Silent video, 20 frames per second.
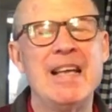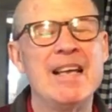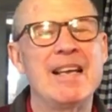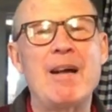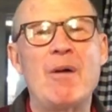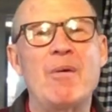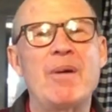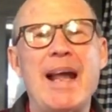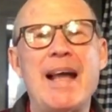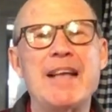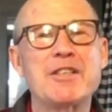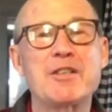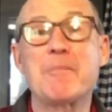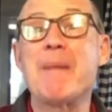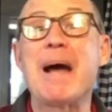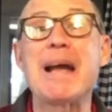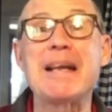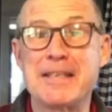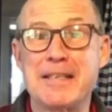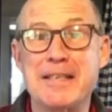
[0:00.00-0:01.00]
And I would ask
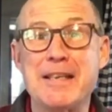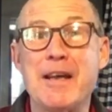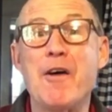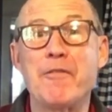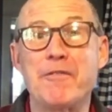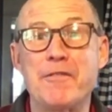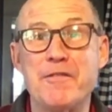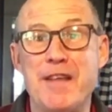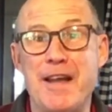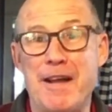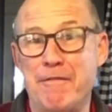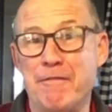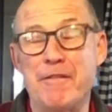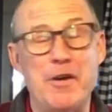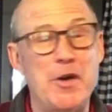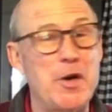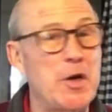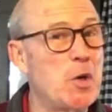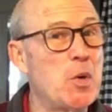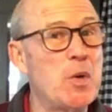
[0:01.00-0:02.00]
myself that
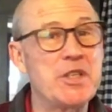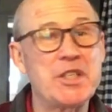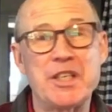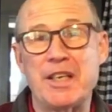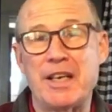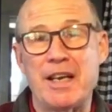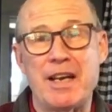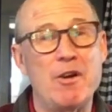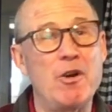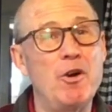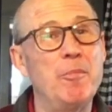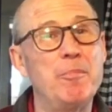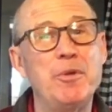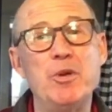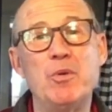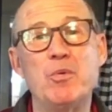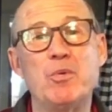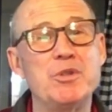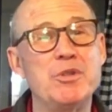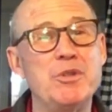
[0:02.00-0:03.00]
very question, and I hope
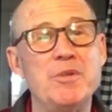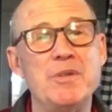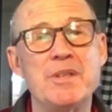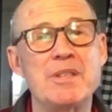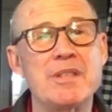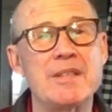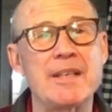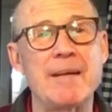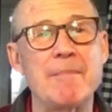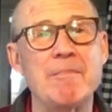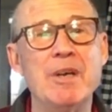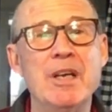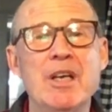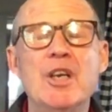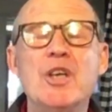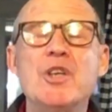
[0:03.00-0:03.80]
you will do the same.